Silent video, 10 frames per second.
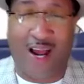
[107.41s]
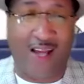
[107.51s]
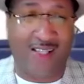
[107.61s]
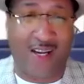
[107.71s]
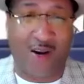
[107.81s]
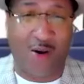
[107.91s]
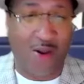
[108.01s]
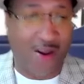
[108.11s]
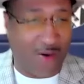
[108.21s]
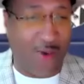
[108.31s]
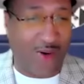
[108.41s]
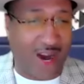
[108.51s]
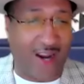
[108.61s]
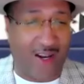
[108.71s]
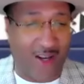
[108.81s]
Isaiah, we were
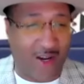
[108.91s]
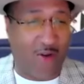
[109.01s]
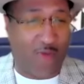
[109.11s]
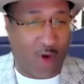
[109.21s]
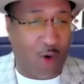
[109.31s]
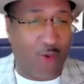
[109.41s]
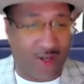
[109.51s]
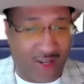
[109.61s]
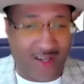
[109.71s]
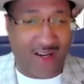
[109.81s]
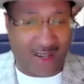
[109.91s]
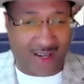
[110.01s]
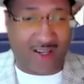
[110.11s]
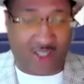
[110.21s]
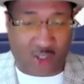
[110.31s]
kind of looking forward.
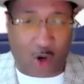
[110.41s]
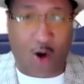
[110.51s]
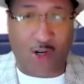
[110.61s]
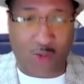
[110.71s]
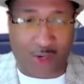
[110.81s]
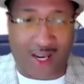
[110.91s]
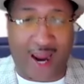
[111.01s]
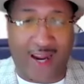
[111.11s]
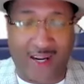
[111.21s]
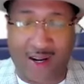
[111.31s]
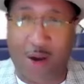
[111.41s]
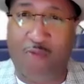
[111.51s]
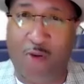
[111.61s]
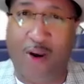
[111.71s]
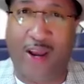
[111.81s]
The stars were lining up
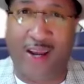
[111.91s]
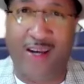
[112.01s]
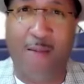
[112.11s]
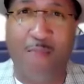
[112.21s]
for the